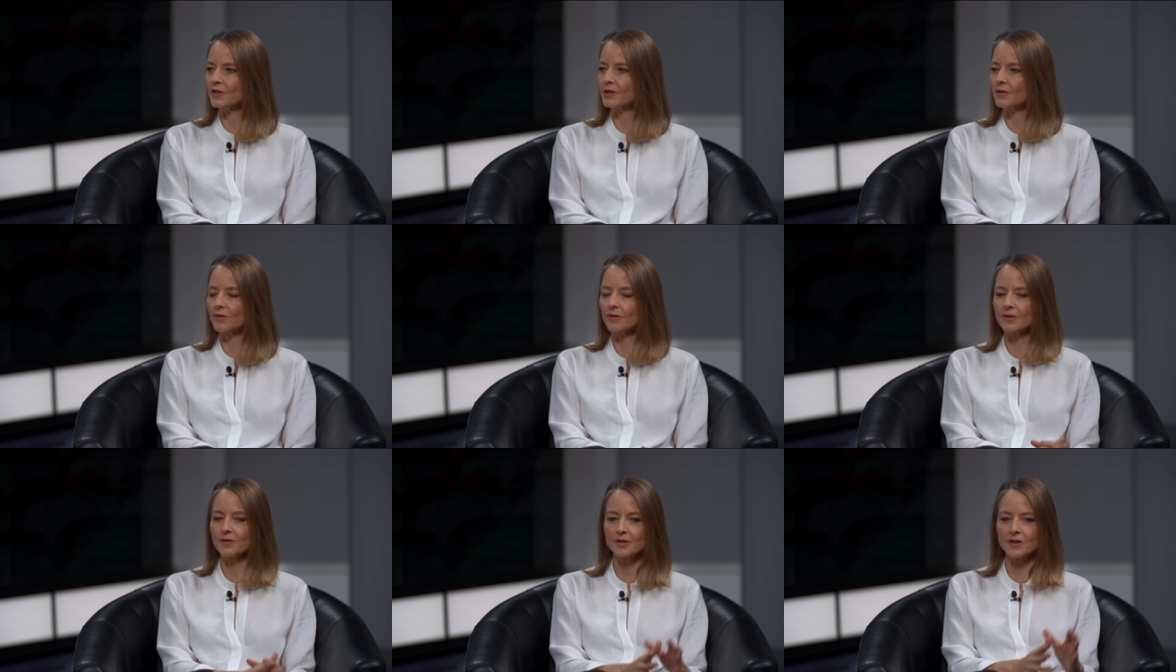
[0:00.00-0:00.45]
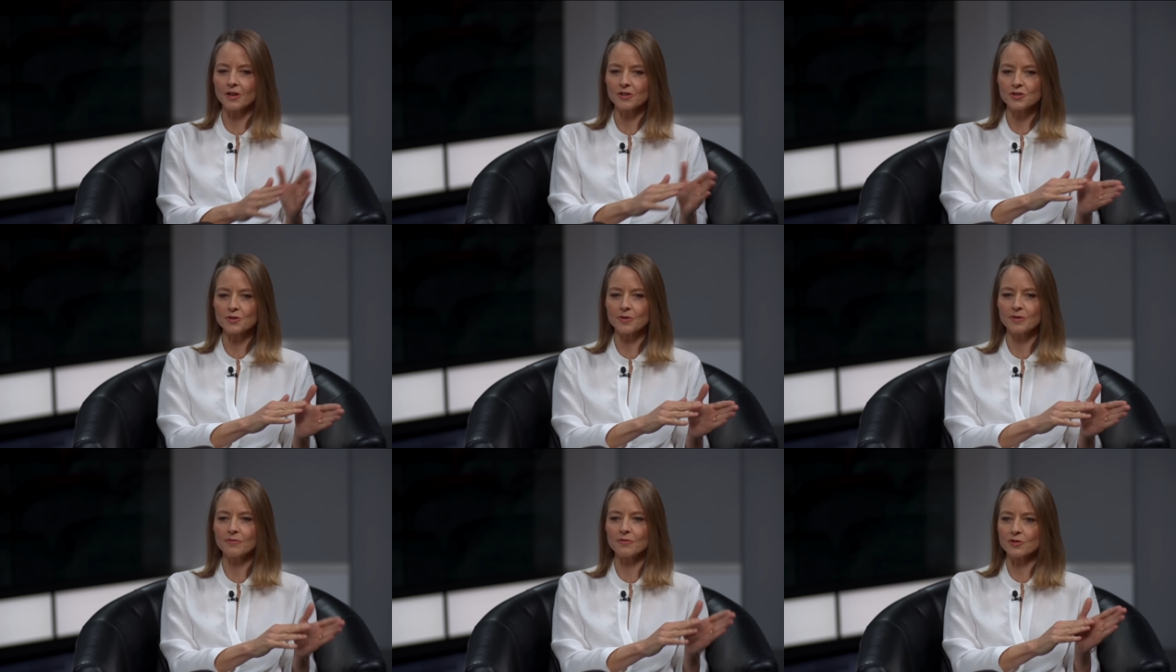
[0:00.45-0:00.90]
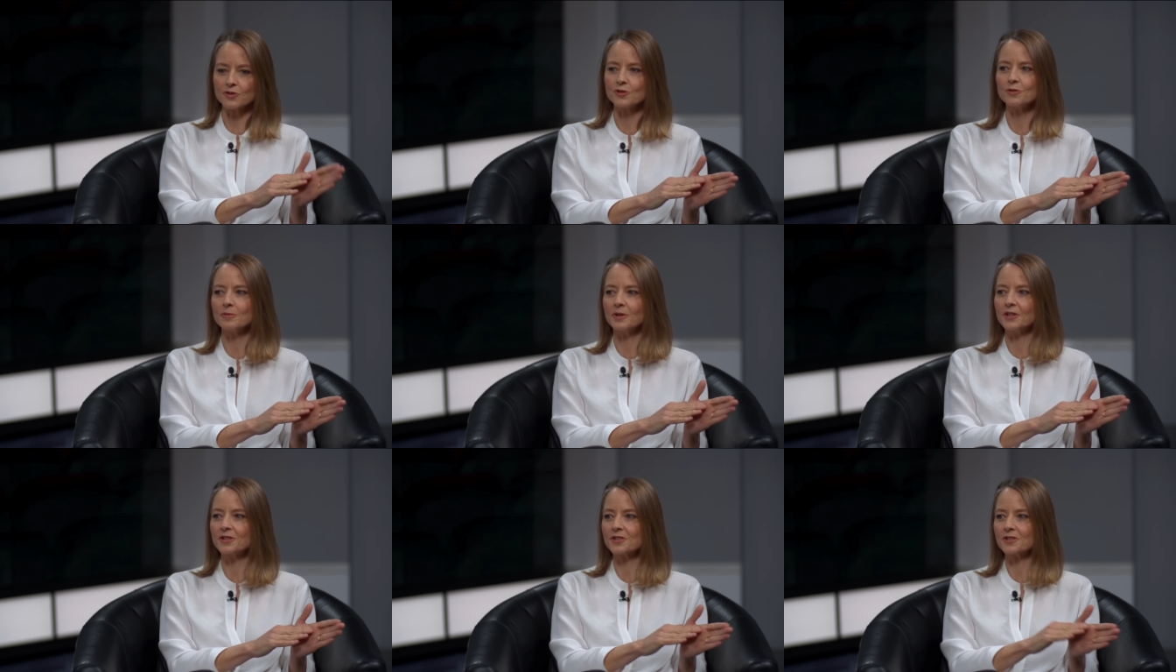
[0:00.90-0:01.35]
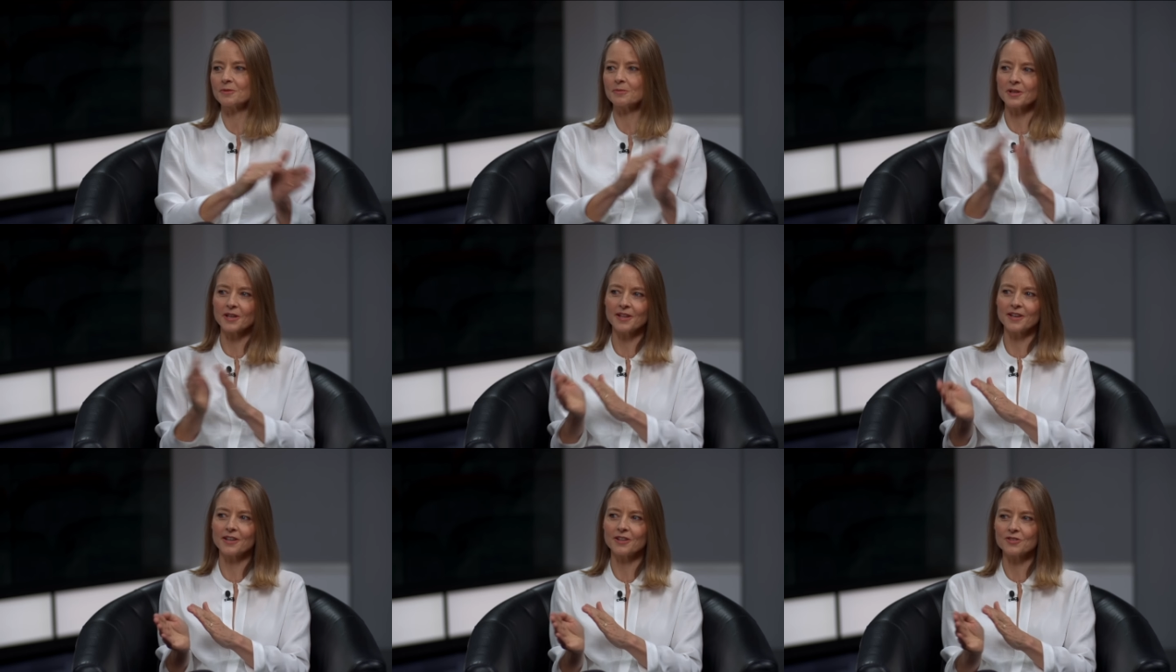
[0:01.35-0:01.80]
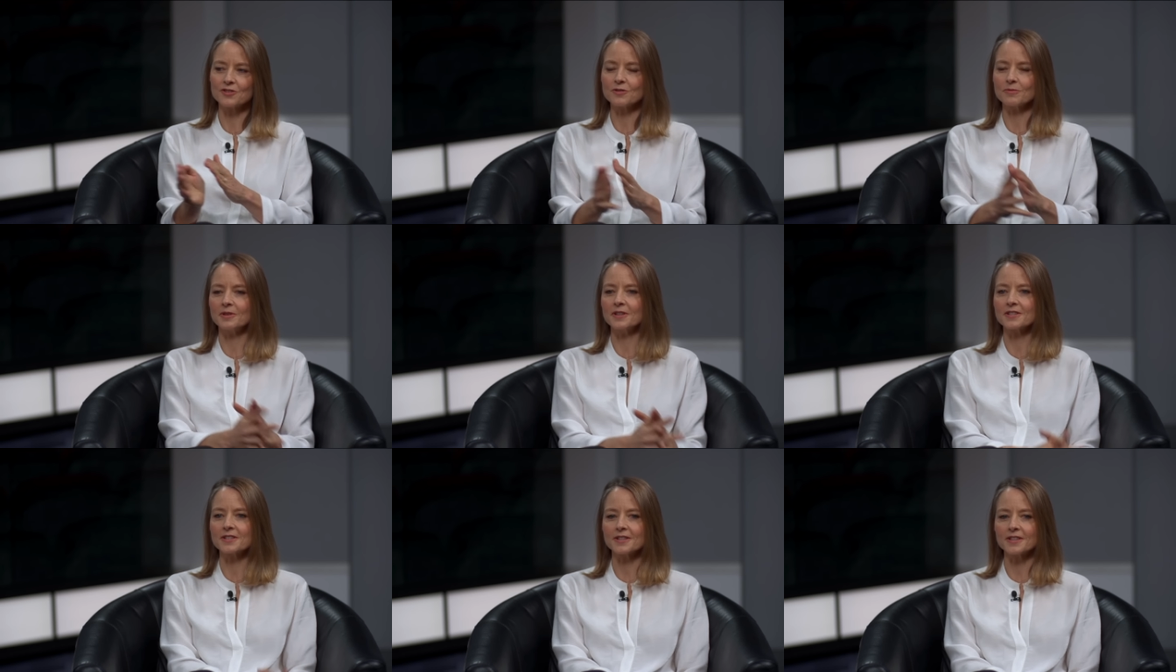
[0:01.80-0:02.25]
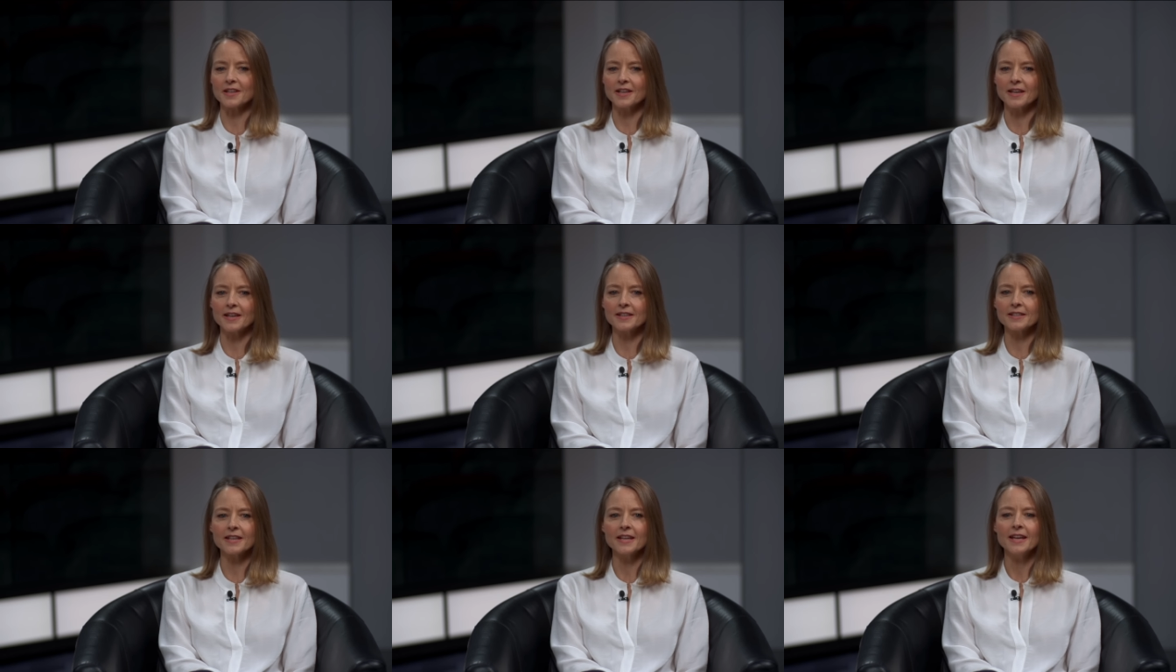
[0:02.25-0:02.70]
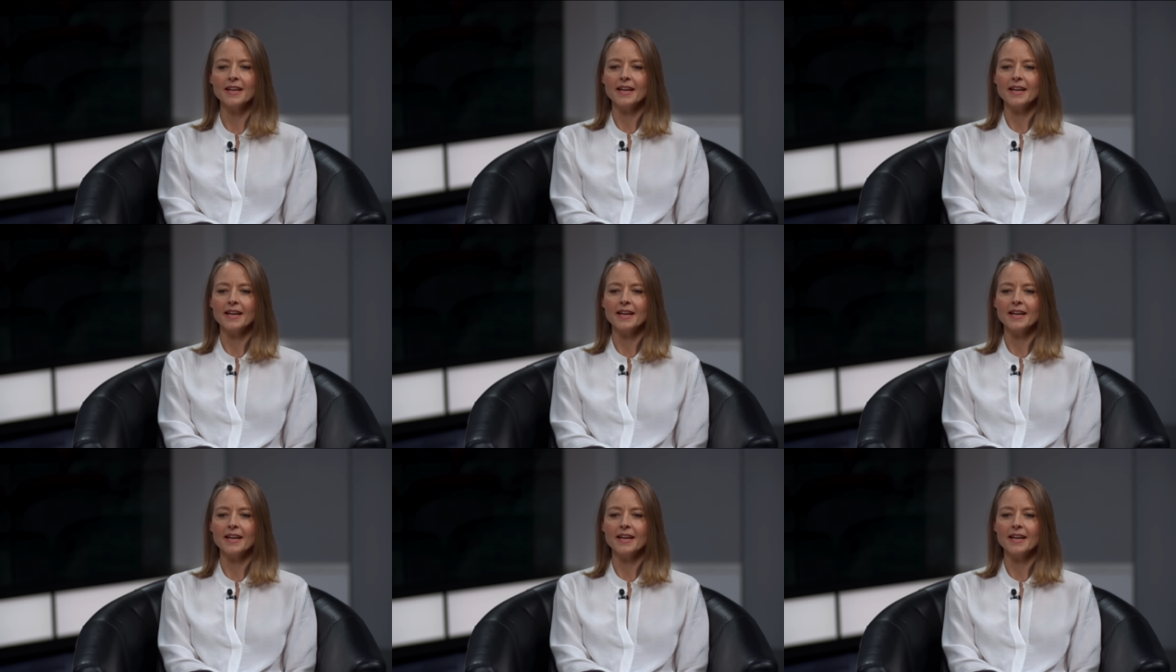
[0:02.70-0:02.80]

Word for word: They're on, on screen for two minutes in the beginning and two minutes at the end,